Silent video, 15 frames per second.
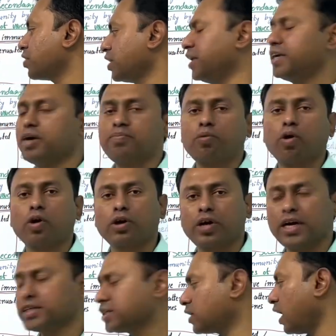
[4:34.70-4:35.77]
treat a
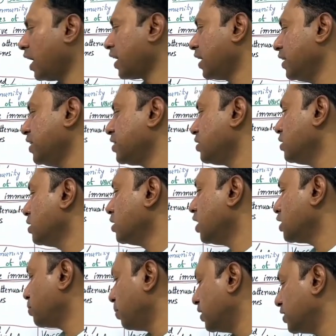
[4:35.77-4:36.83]
protest against the
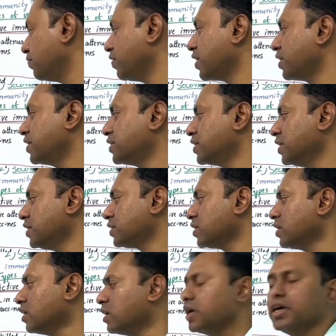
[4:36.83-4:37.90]
specific disease,
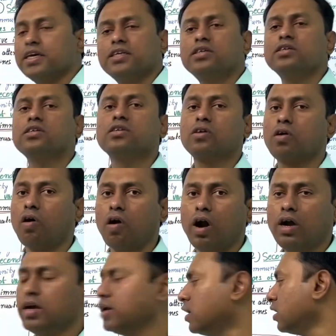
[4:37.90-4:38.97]
is
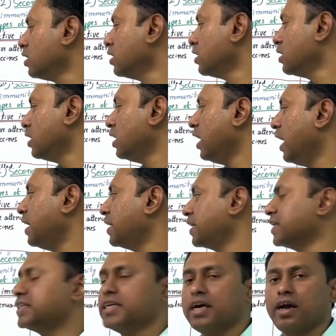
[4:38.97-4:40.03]
called
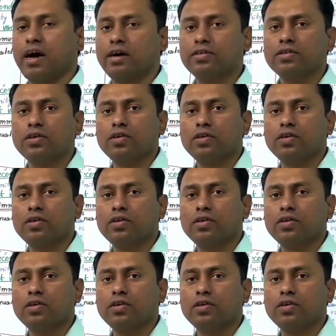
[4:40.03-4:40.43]
antisera.